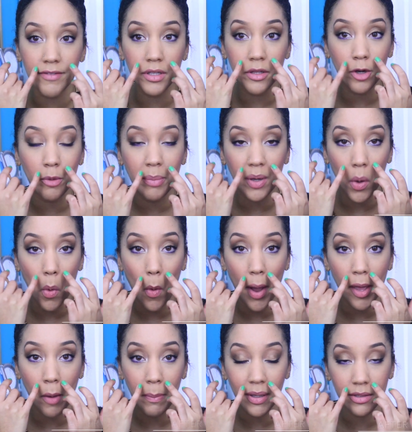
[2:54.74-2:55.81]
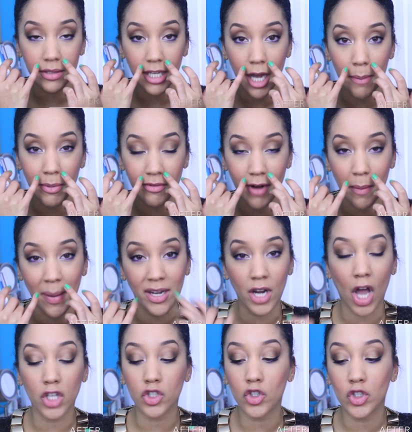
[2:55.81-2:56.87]
have a little bit of oil building up around my
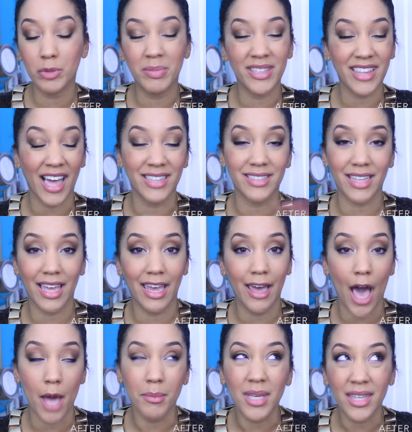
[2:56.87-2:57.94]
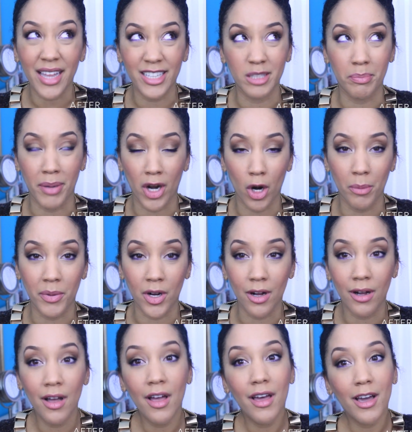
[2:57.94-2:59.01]
nostrils, but that's it. I mean, that's
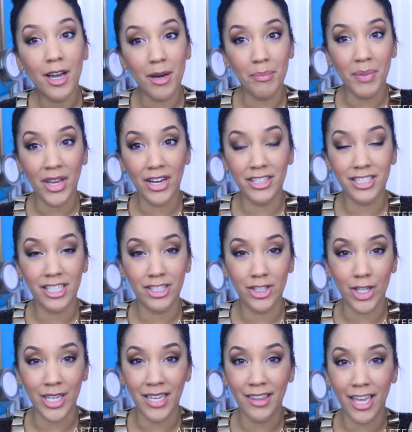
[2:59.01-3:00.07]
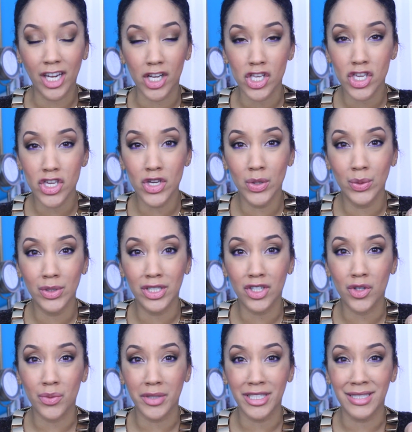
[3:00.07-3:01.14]
bearable compared to looking like a huge
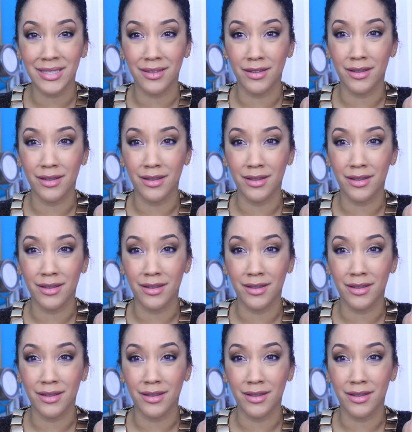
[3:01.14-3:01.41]
grease